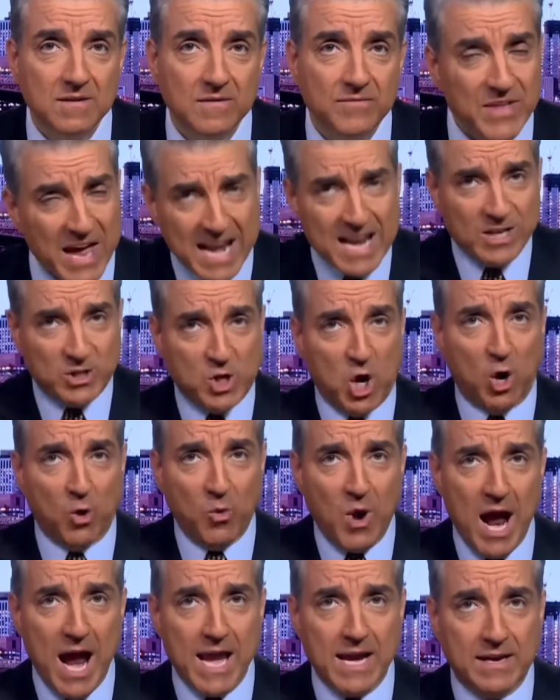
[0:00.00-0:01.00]
then it's her
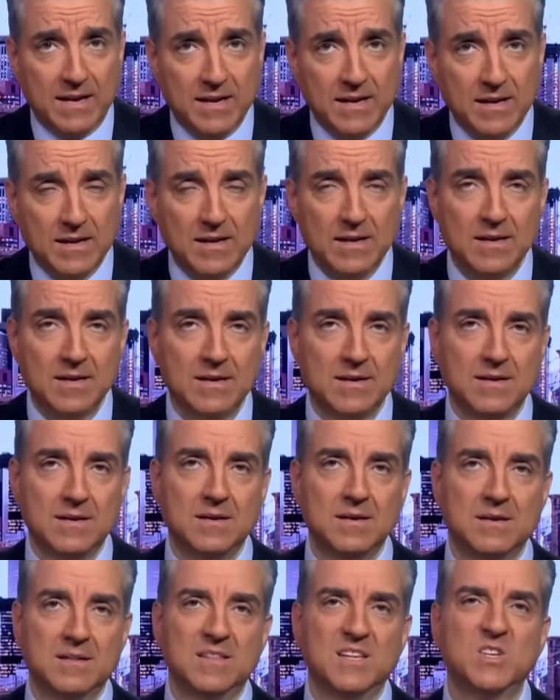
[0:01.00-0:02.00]
right.
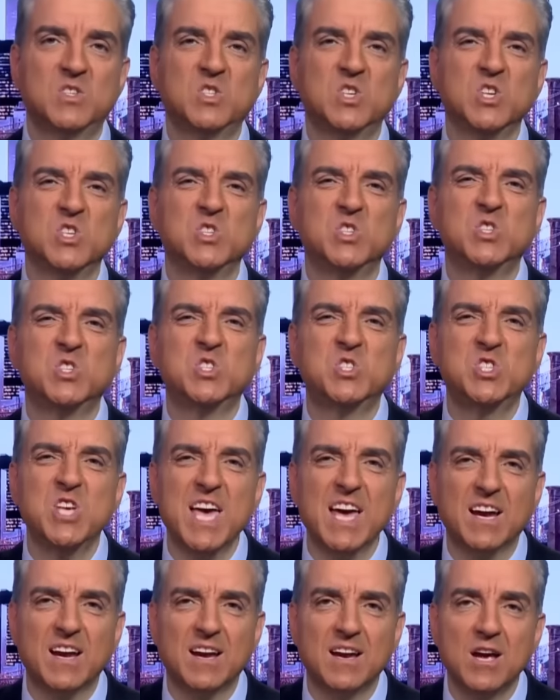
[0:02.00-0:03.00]
This is
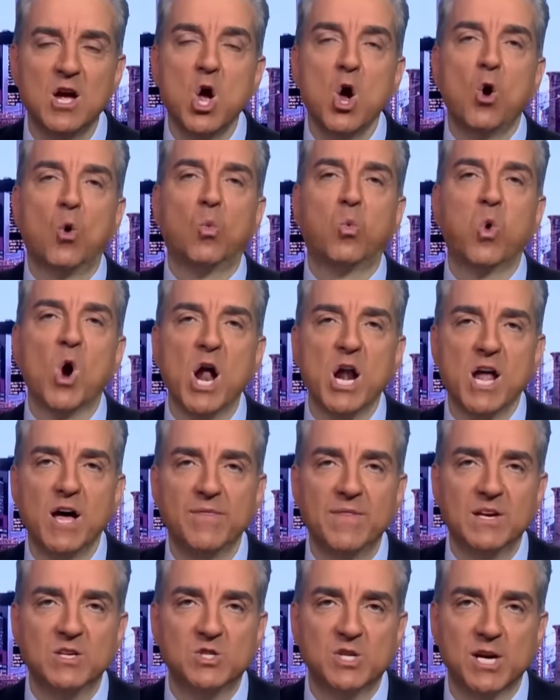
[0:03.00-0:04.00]
sick. Run on
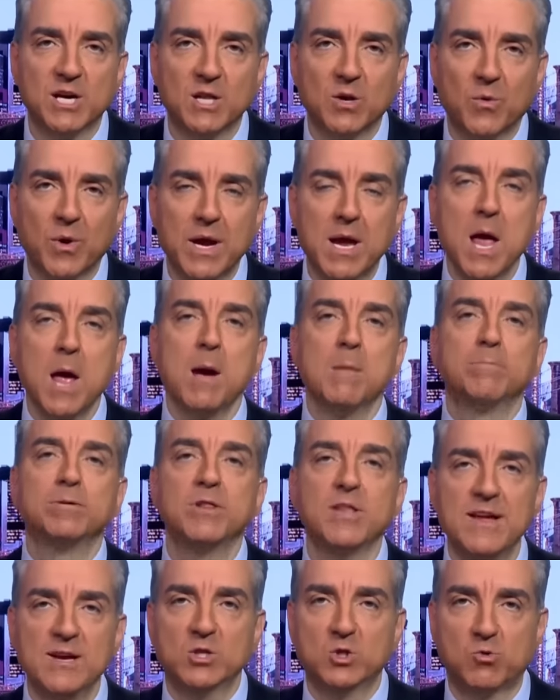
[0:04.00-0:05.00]
this, Hillary.
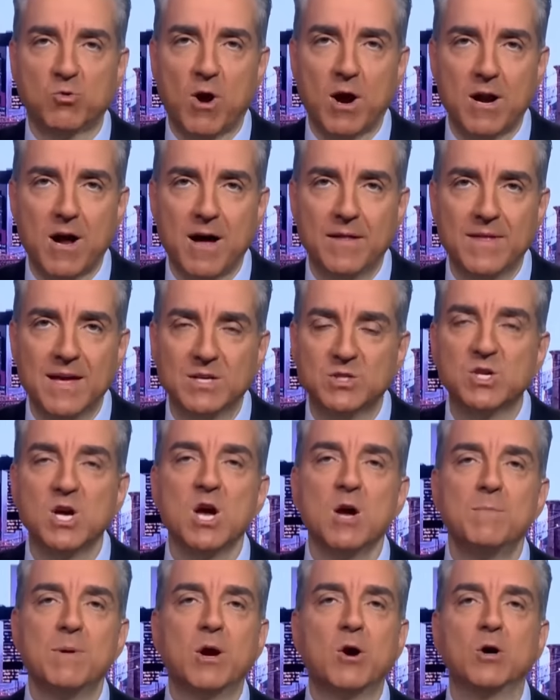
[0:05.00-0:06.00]
Please run on this
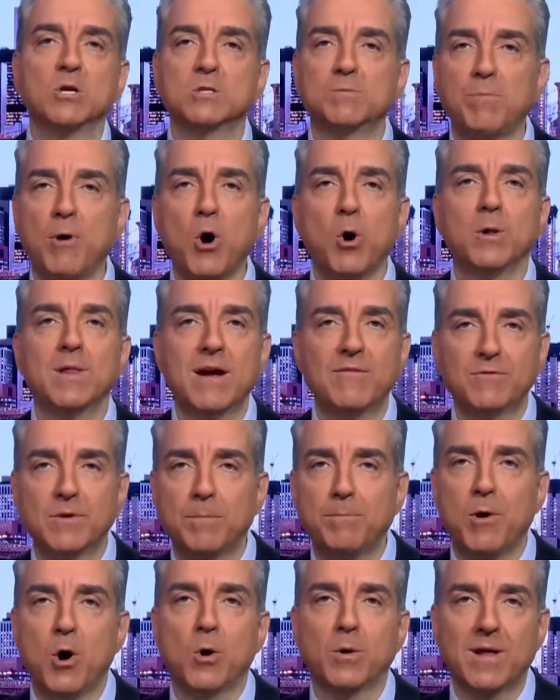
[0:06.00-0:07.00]
because poll after
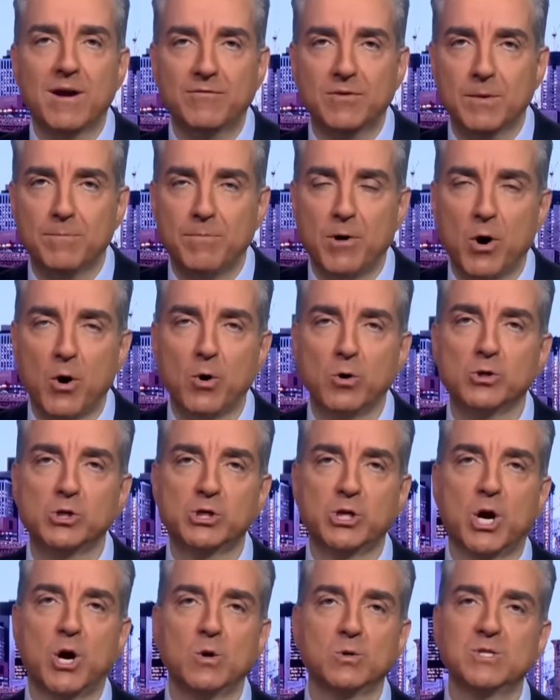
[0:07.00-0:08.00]
poll after poll
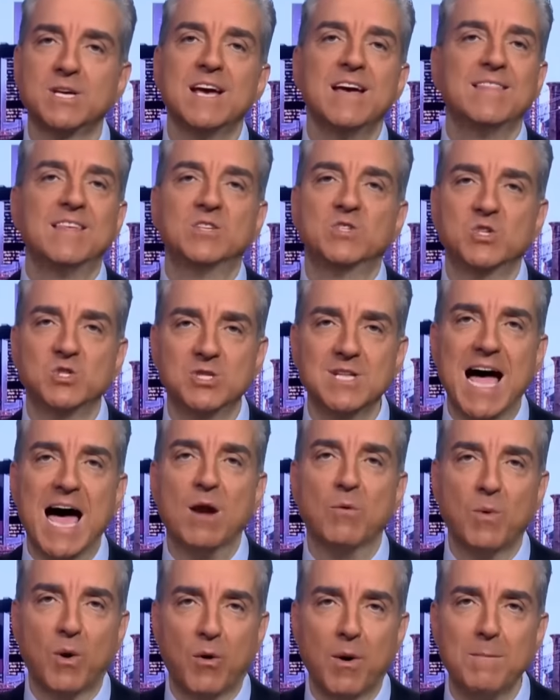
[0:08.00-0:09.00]
shows this is not
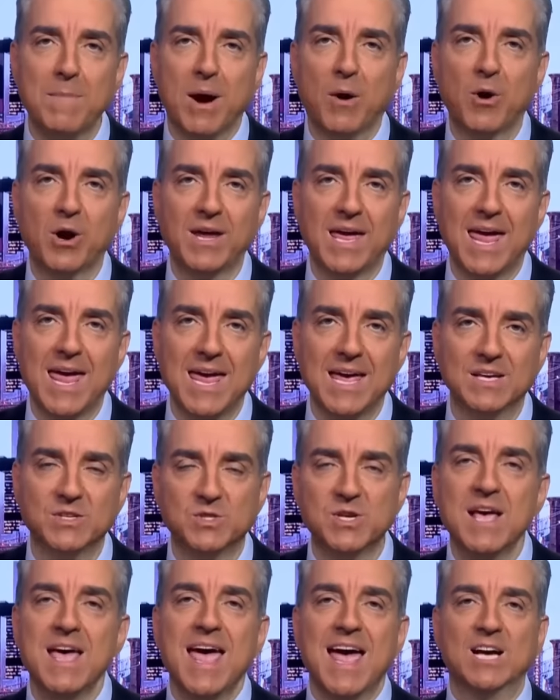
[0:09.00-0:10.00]
where America is.
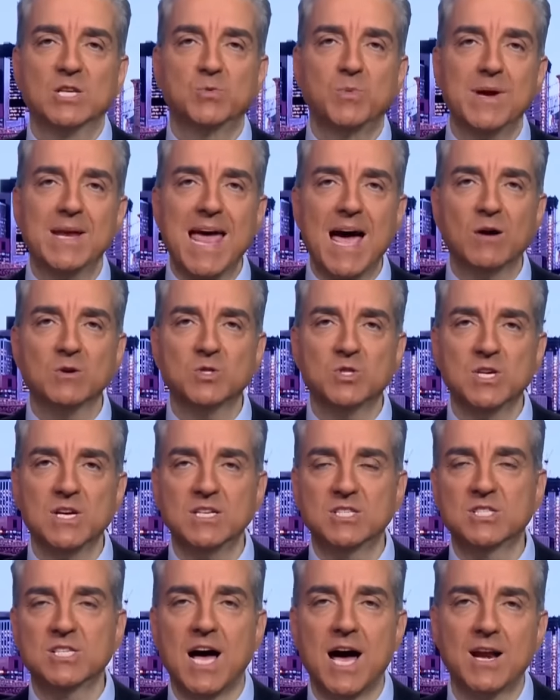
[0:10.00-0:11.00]
As we now see
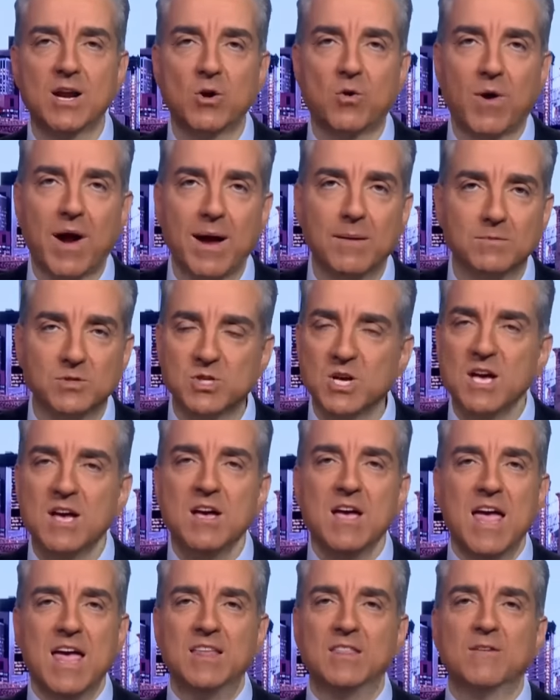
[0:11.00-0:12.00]
sonograms
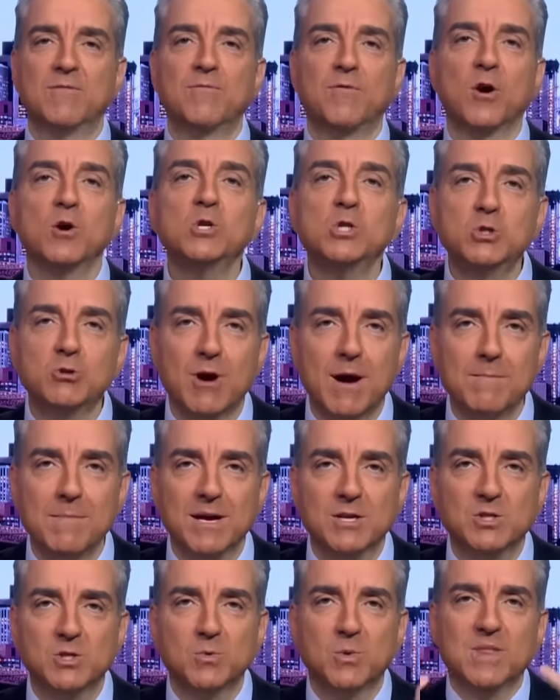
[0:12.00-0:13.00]
in the first
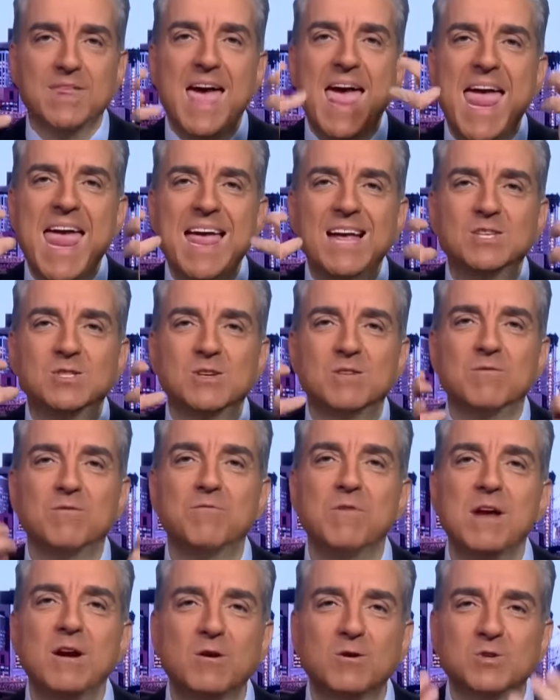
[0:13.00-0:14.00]
trimester with hands and
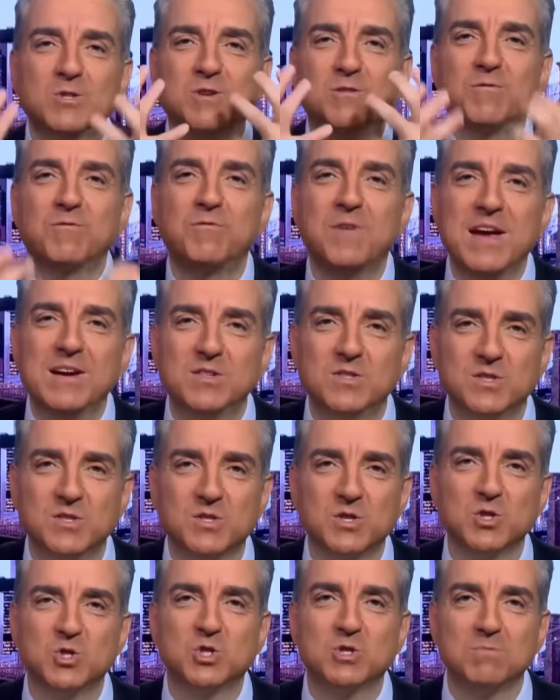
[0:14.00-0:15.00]
fingers and faces
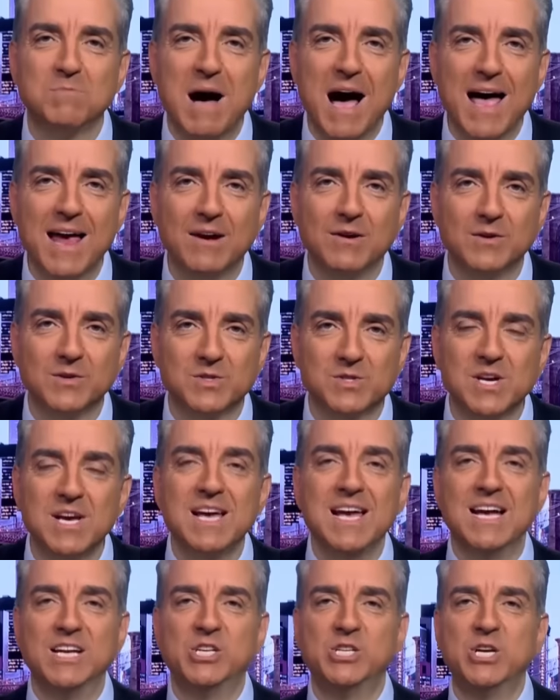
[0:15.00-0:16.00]
and smiles,
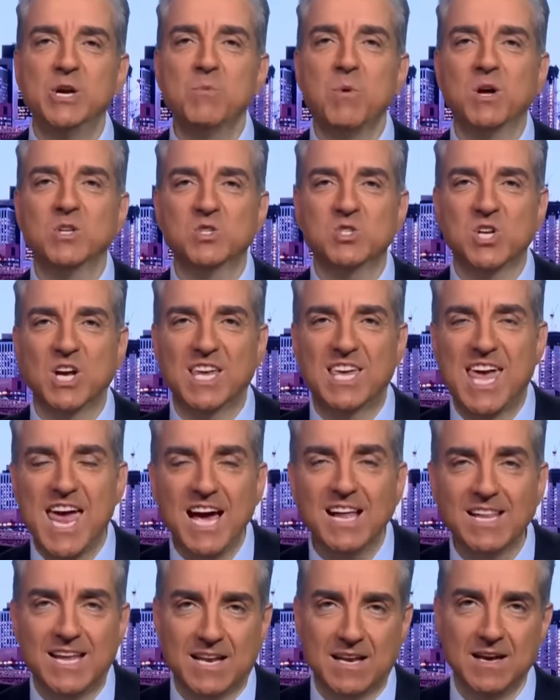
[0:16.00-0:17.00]
and she wants to
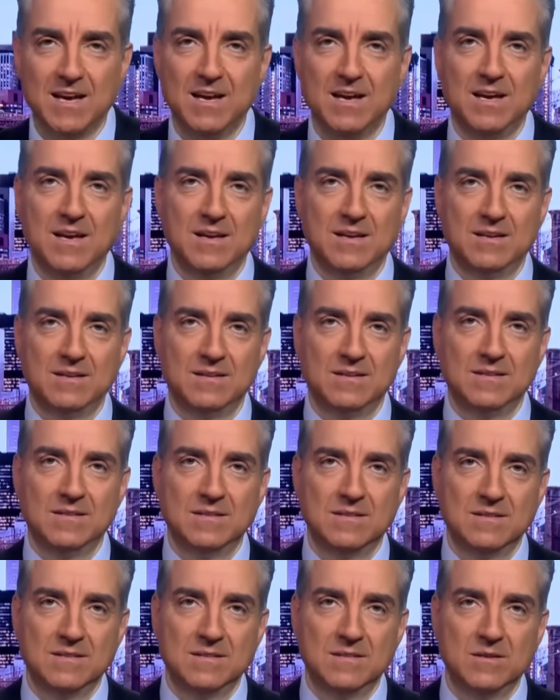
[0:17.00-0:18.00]
kill it
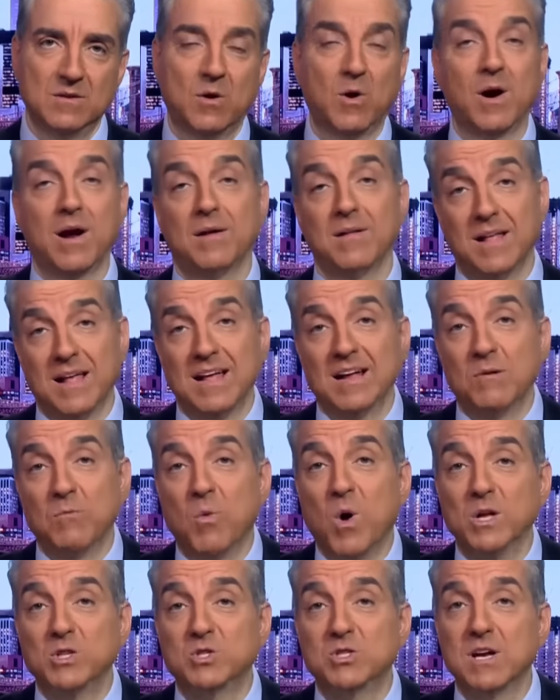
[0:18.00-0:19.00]
or
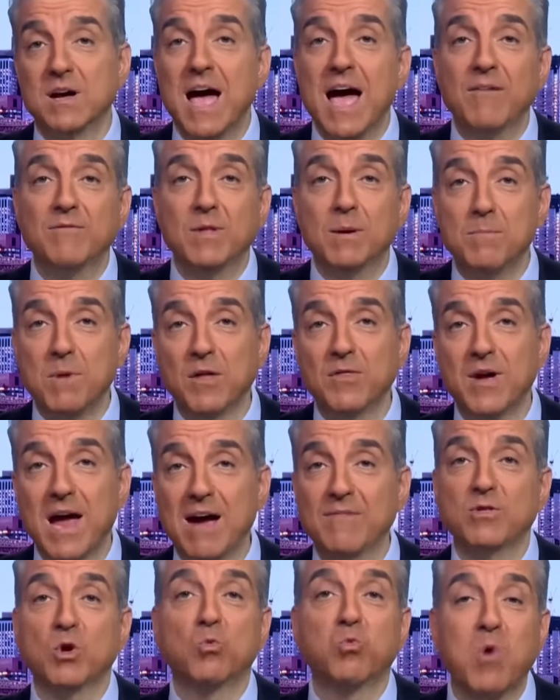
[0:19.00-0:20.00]
wants to have the mother
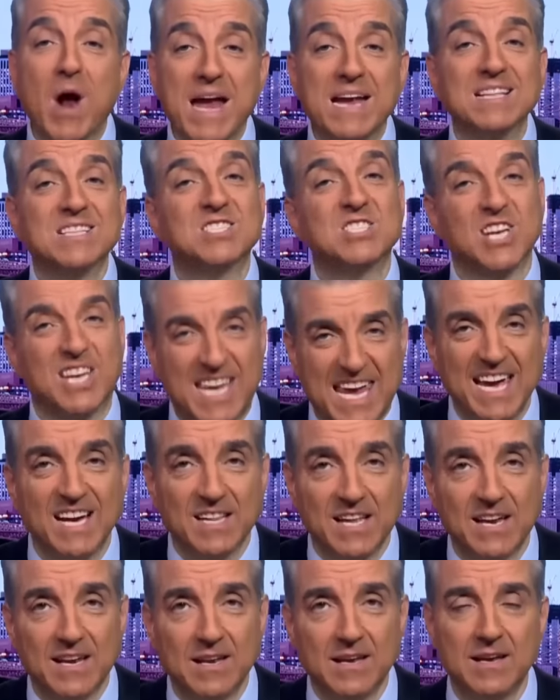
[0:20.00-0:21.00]
have the right to kill
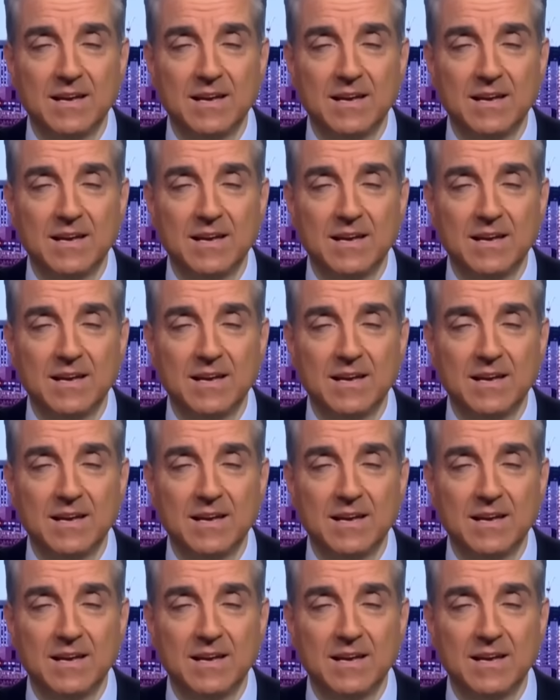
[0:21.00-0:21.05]
it.